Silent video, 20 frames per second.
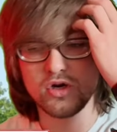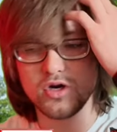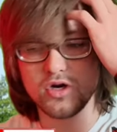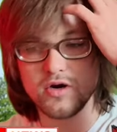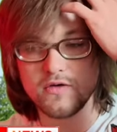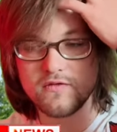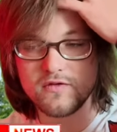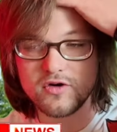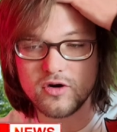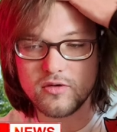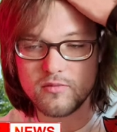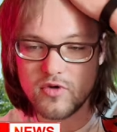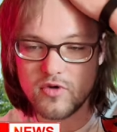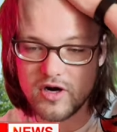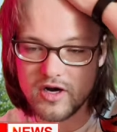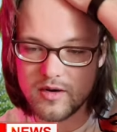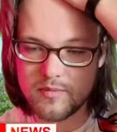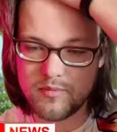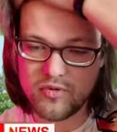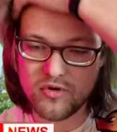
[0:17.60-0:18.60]
Governor
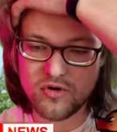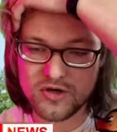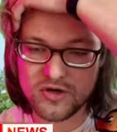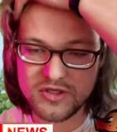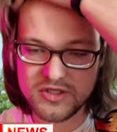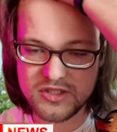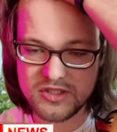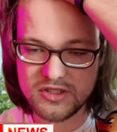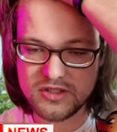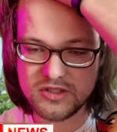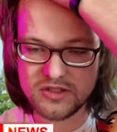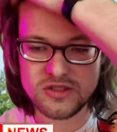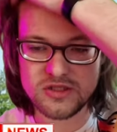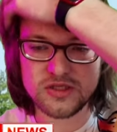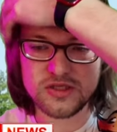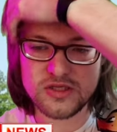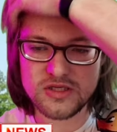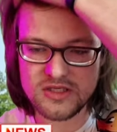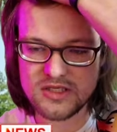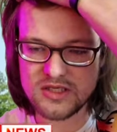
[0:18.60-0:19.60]
Mike
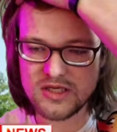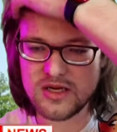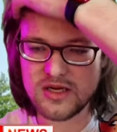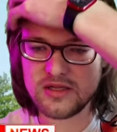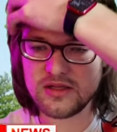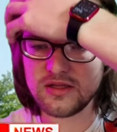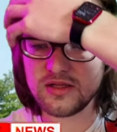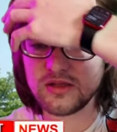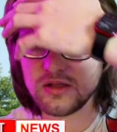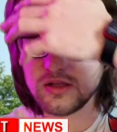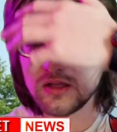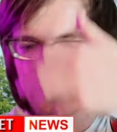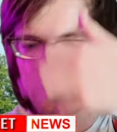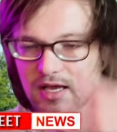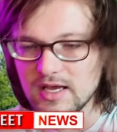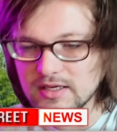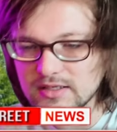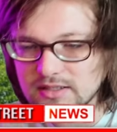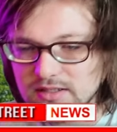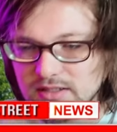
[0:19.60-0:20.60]
Parson signed the
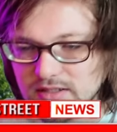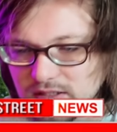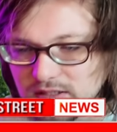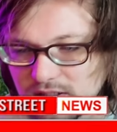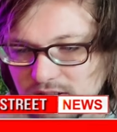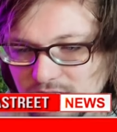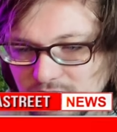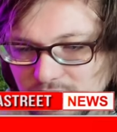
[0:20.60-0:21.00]
last